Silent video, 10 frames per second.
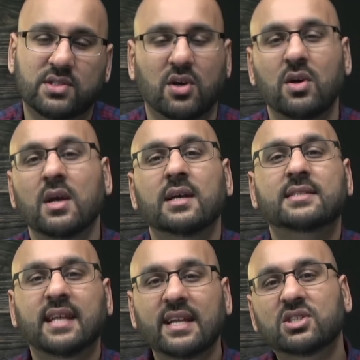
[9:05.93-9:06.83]
So
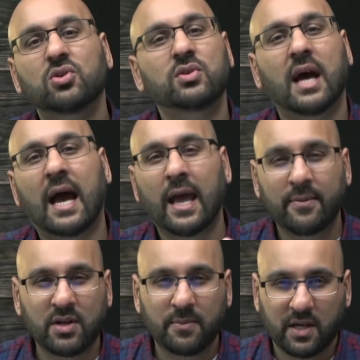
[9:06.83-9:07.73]
stay tuned. I am
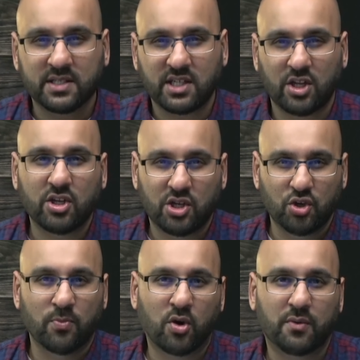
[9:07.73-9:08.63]
going to continue to do
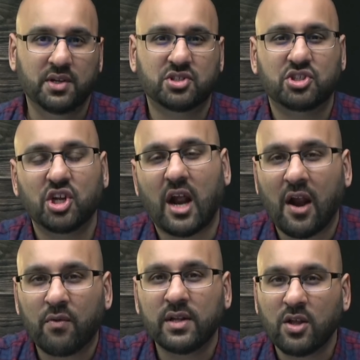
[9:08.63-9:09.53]
more research here. I
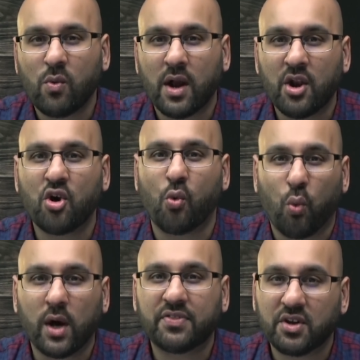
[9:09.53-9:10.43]
really want to know
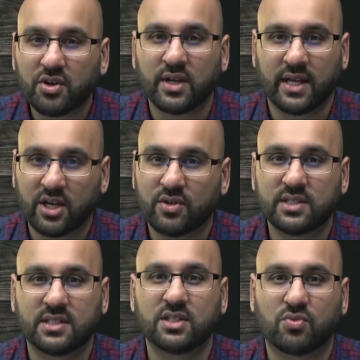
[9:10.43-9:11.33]
what they're doing to
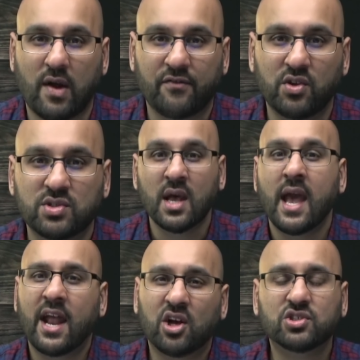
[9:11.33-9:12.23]
increase these revenues.
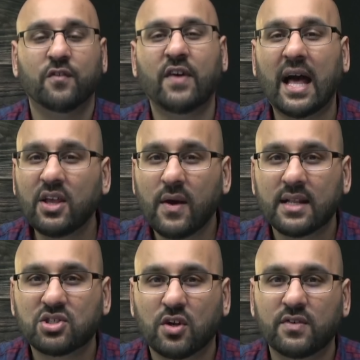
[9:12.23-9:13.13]
And also value-added
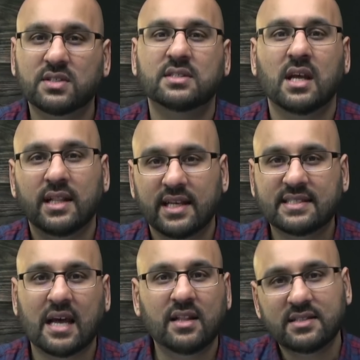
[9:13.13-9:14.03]
services, they
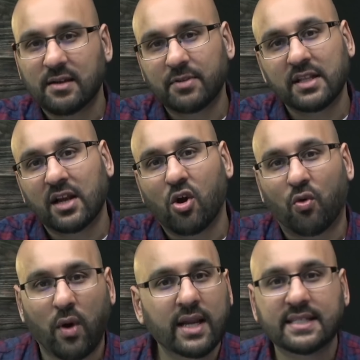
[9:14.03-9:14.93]
sound like something that go
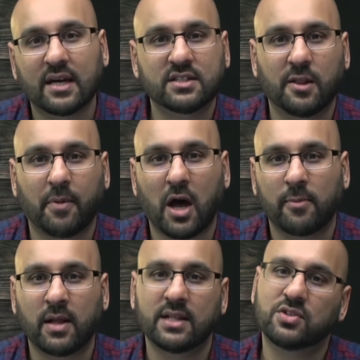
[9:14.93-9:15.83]
right down to the bottom
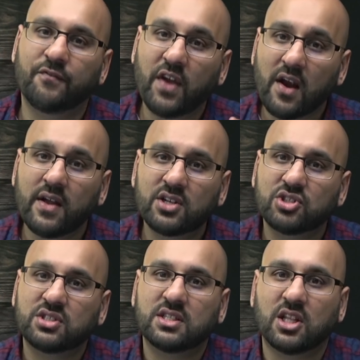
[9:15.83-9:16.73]
line. So very
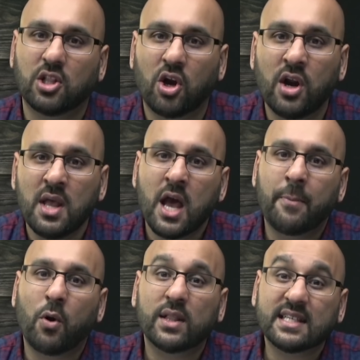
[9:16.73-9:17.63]
interested to learn
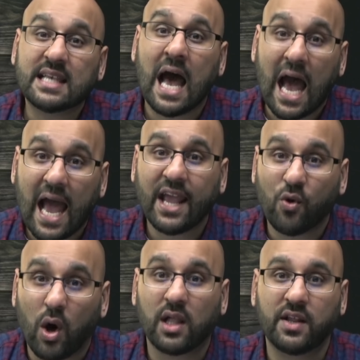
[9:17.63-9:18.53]
about what this
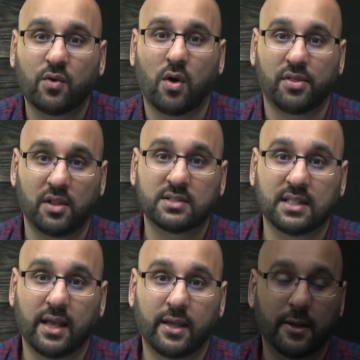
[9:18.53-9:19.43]
high-quality growth looks like.